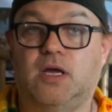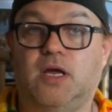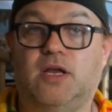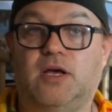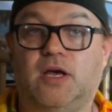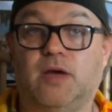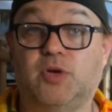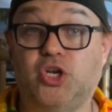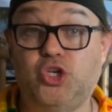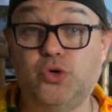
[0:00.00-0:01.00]
And I'm
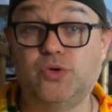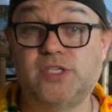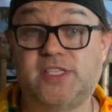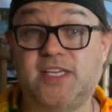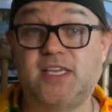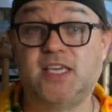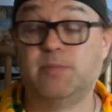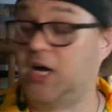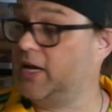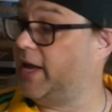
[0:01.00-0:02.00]
going to use a tiki
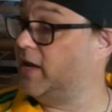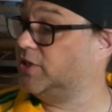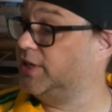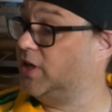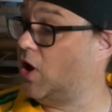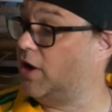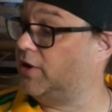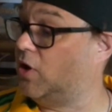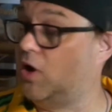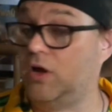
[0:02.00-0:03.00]
mug I actually
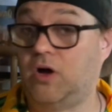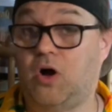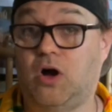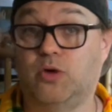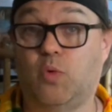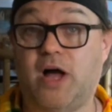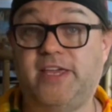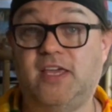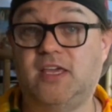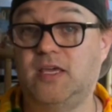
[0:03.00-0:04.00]
got on
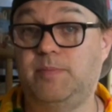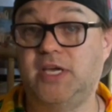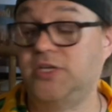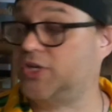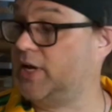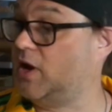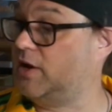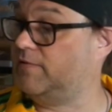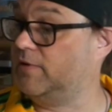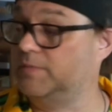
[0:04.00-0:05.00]
Waikiki Beach. I got
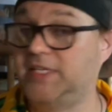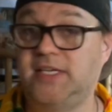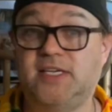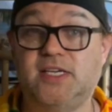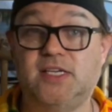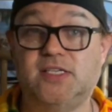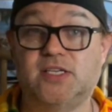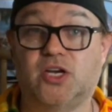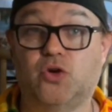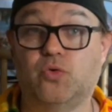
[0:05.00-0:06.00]
it from Tiki's
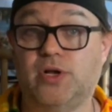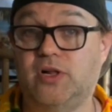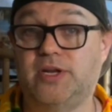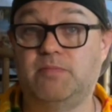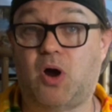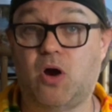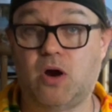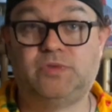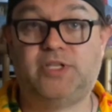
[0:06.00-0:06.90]
Grill and Bar.